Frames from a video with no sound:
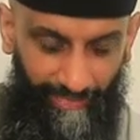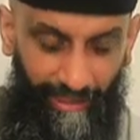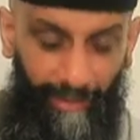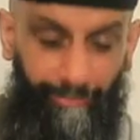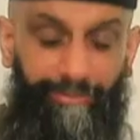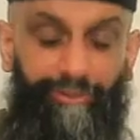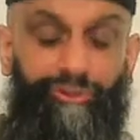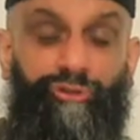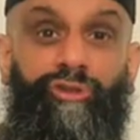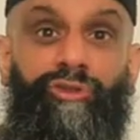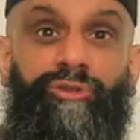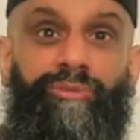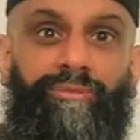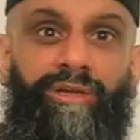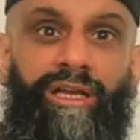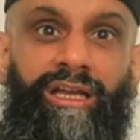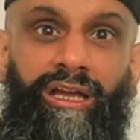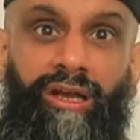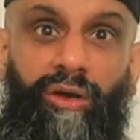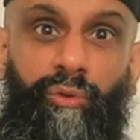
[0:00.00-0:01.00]
I presume
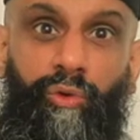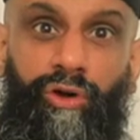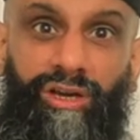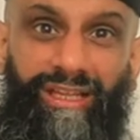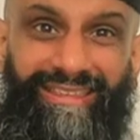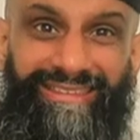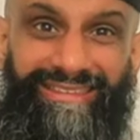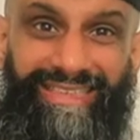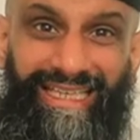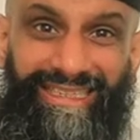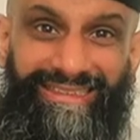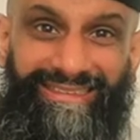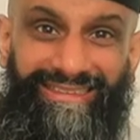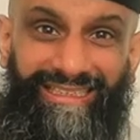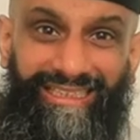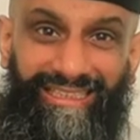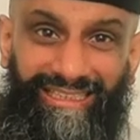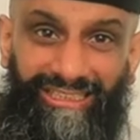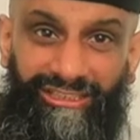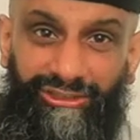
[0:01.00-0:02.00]
what it says
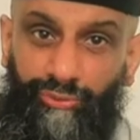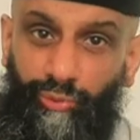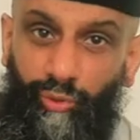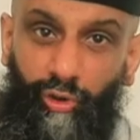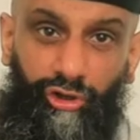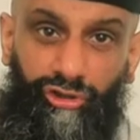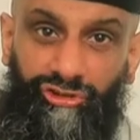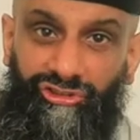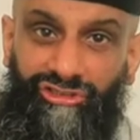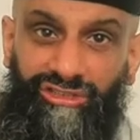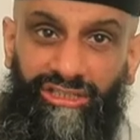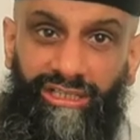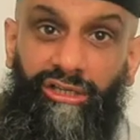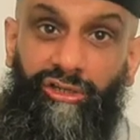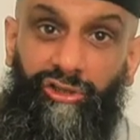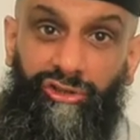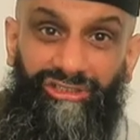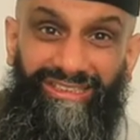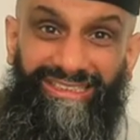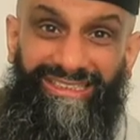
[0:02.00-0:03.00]
is what's
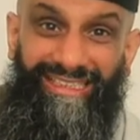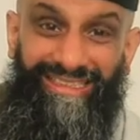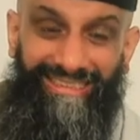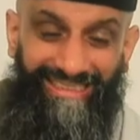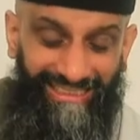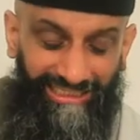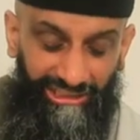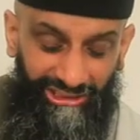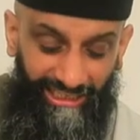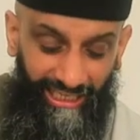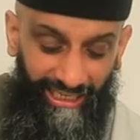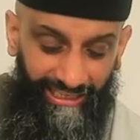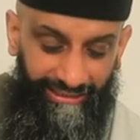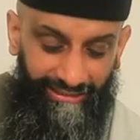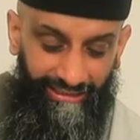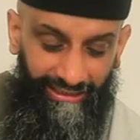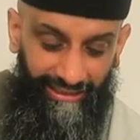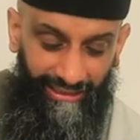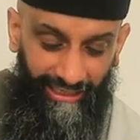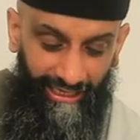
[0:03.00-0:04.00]
contained
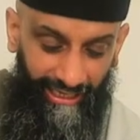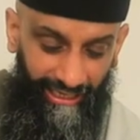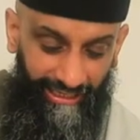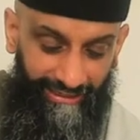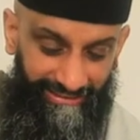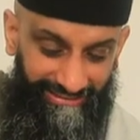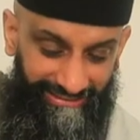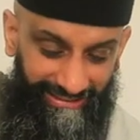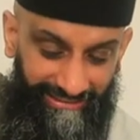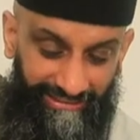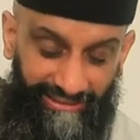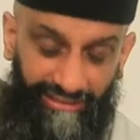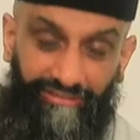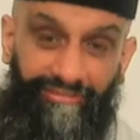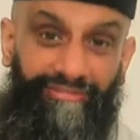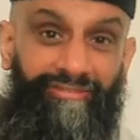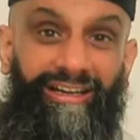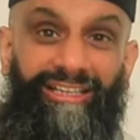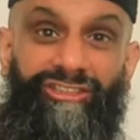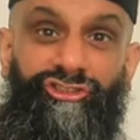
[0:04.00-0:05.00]
inside, and it says in
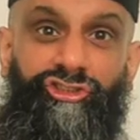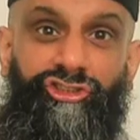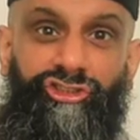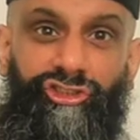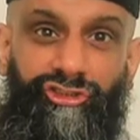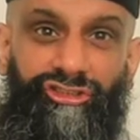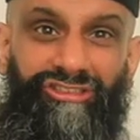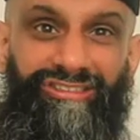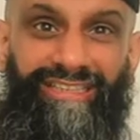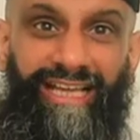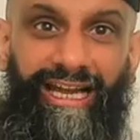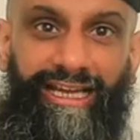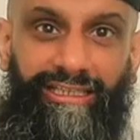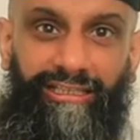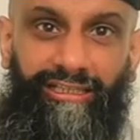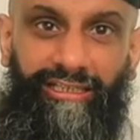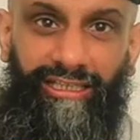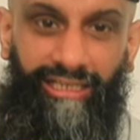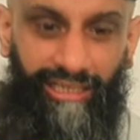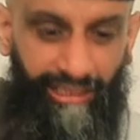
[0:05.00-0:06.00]
French the other side
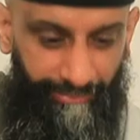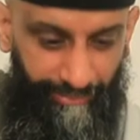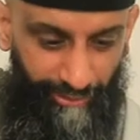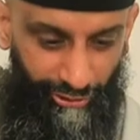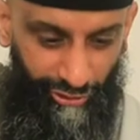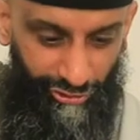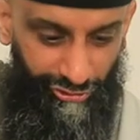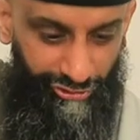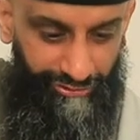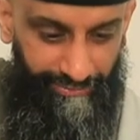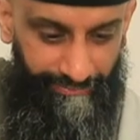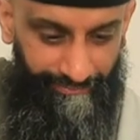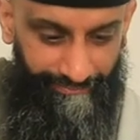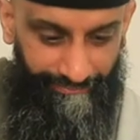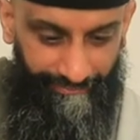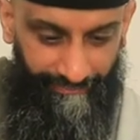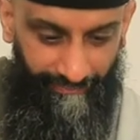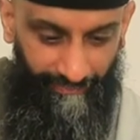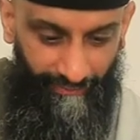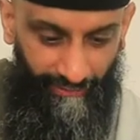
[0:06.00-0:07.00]
because,
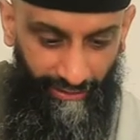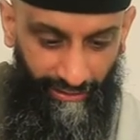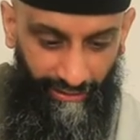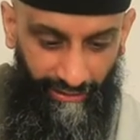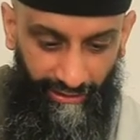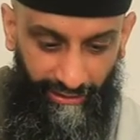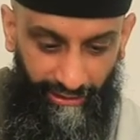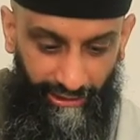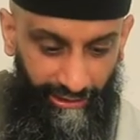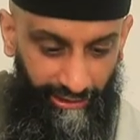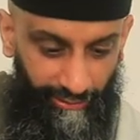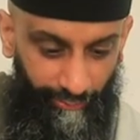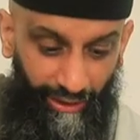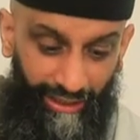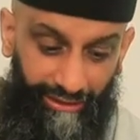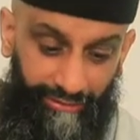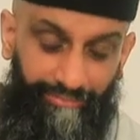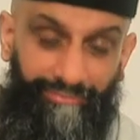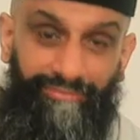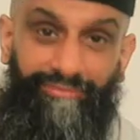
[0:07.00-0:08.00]

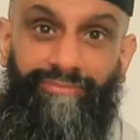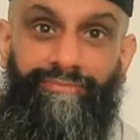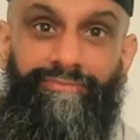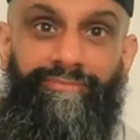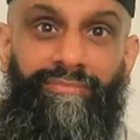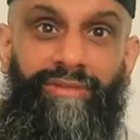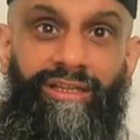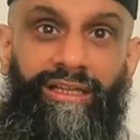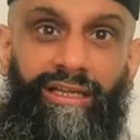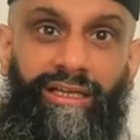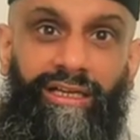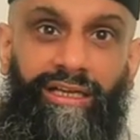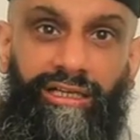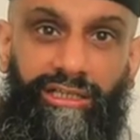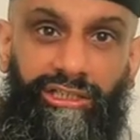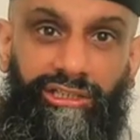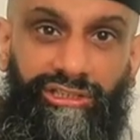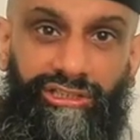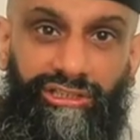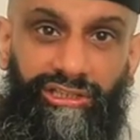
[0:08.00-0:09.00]
well,
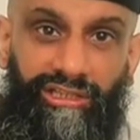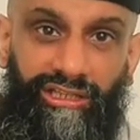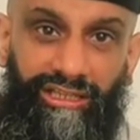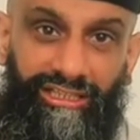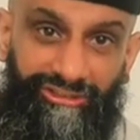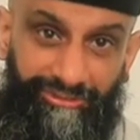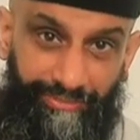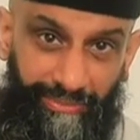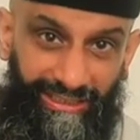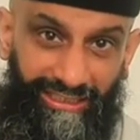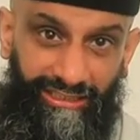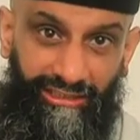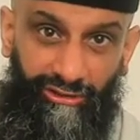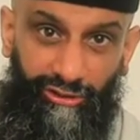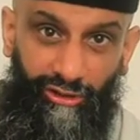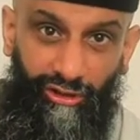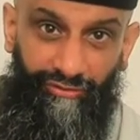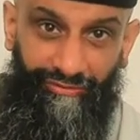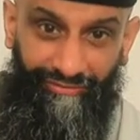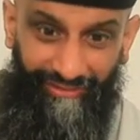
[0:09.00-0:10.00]
they speak a
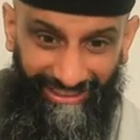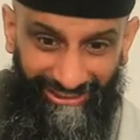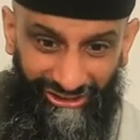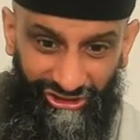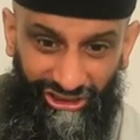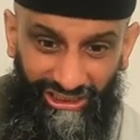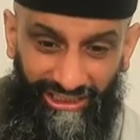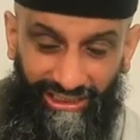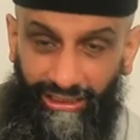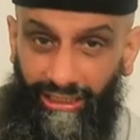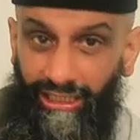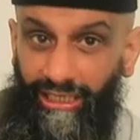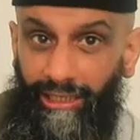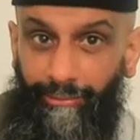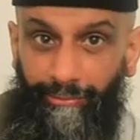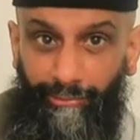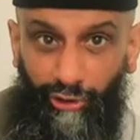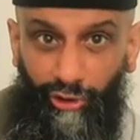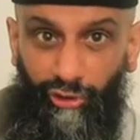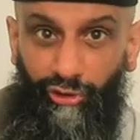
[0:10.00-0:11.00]
lot of French in
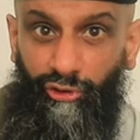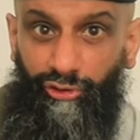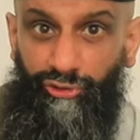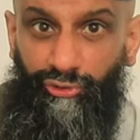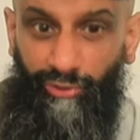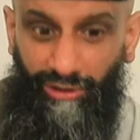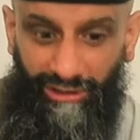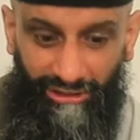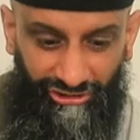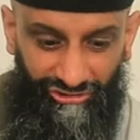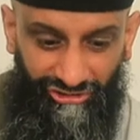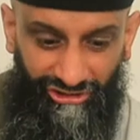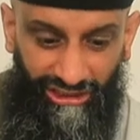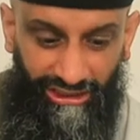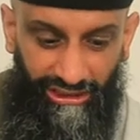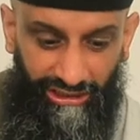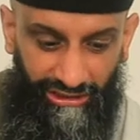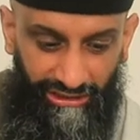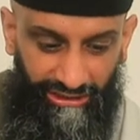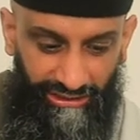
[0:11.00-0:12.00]
uh, Morocco as well as
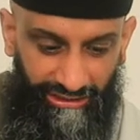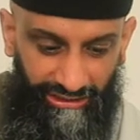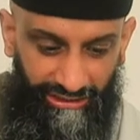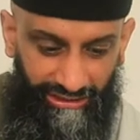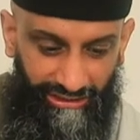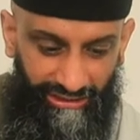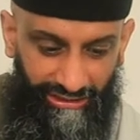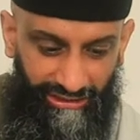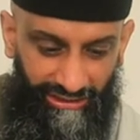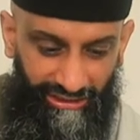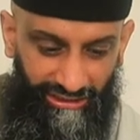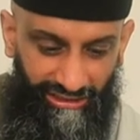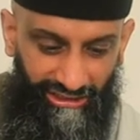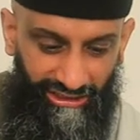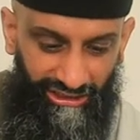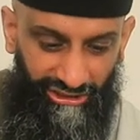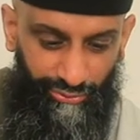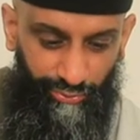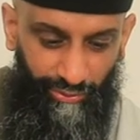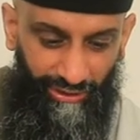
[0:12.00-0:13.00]
uh,
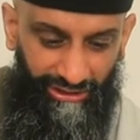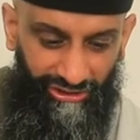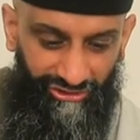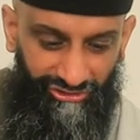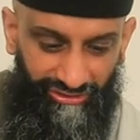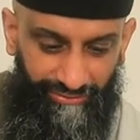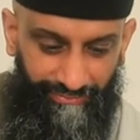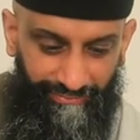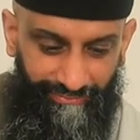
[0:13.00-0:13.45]
as well as